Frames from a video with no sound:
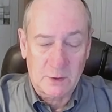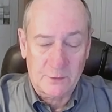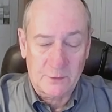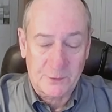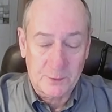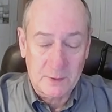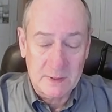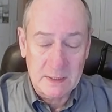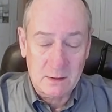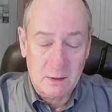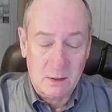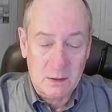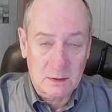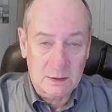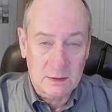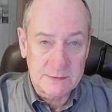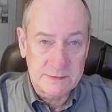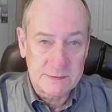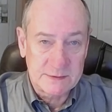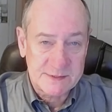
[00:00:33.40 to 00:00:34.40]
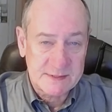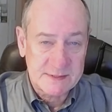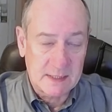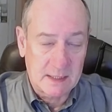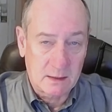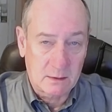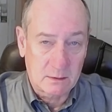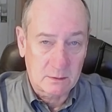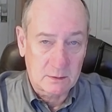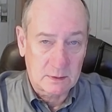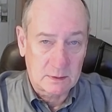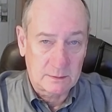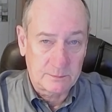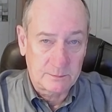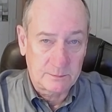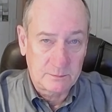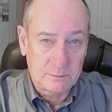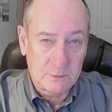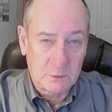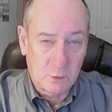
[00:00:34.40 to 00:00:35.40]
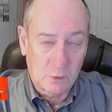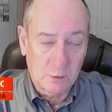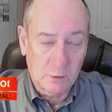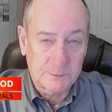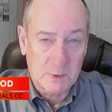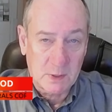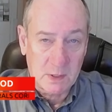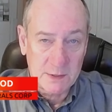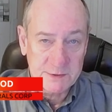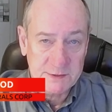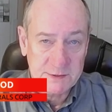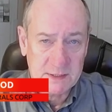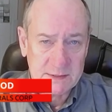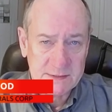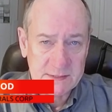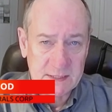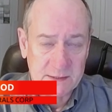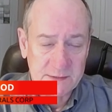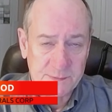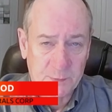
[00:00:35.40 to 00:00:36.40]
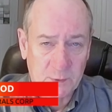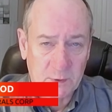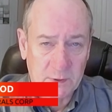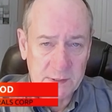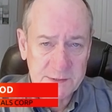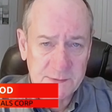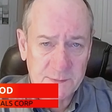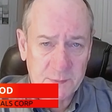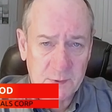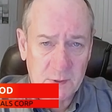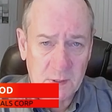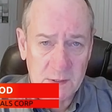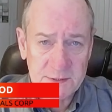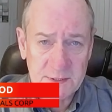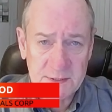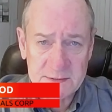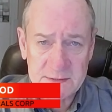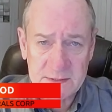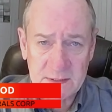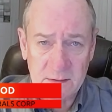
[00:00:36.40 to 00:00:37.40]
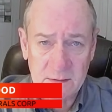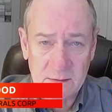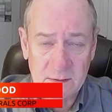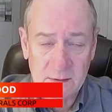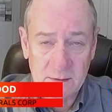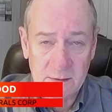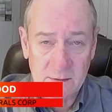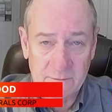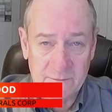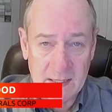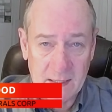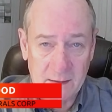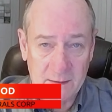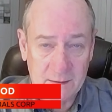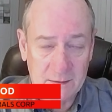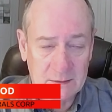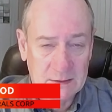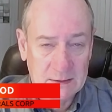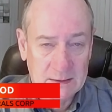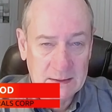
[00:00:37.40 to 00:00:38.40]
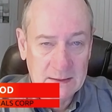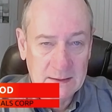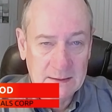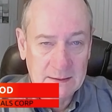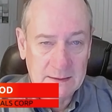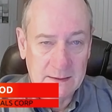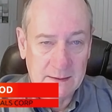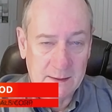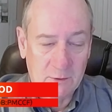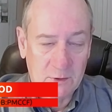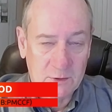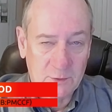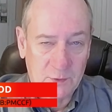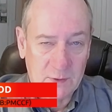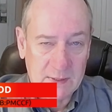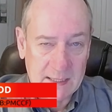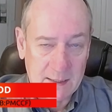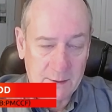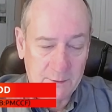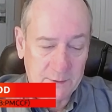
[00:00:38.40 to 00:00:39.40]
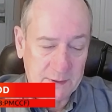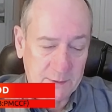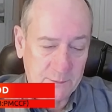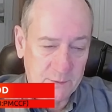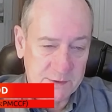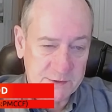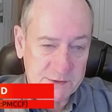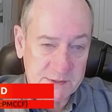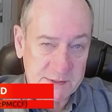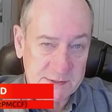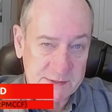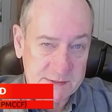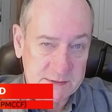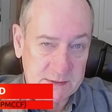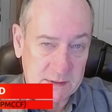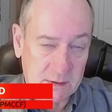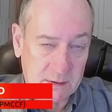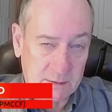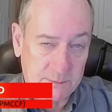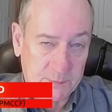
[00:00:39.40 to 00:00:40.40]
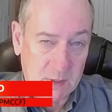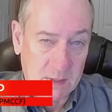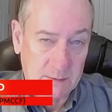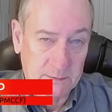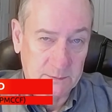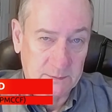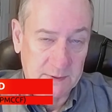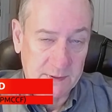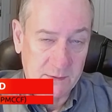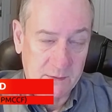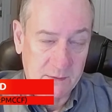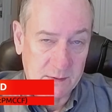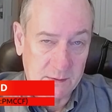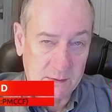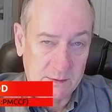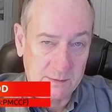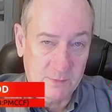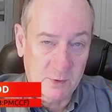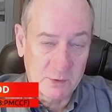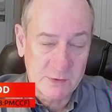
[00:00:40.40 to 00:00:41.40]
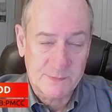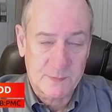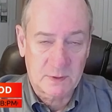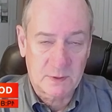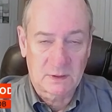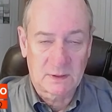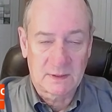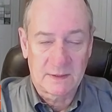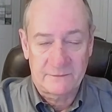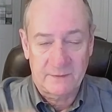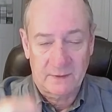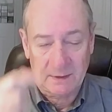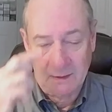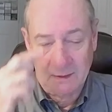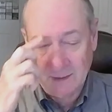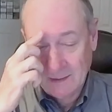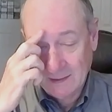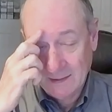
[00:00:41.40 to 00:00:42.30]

three Carlin-style gold projects, exploration projects in Nevada, in Elko County, which is probably the most prolific